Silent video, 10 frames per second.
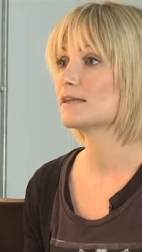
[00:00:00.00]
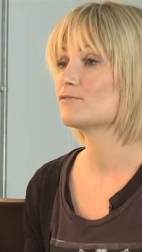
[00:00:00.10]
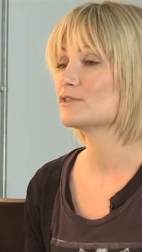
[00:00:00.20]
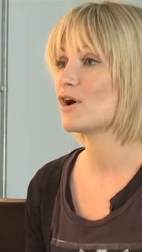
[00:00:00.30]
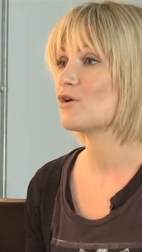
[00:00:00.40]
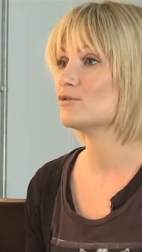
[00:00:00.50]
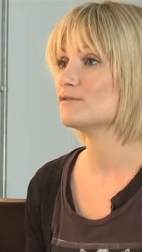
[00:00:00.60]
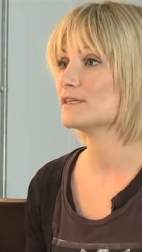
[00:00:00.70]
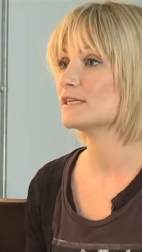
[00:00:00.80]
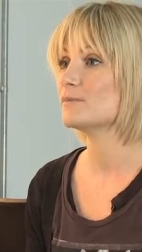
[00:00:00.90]

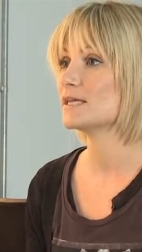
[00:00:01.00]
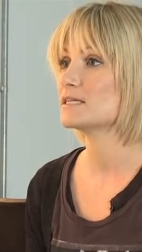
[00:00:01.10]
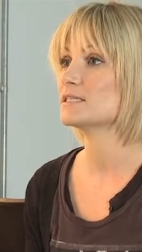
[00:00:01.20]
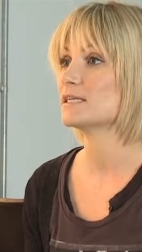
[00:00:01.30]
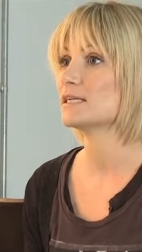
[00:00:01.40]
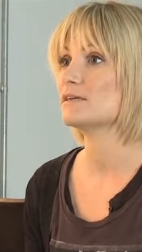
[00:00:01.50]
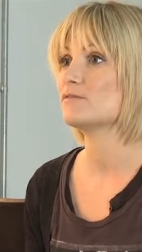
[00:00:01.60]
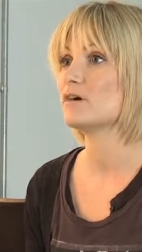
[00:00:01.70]
resolved and it began to clear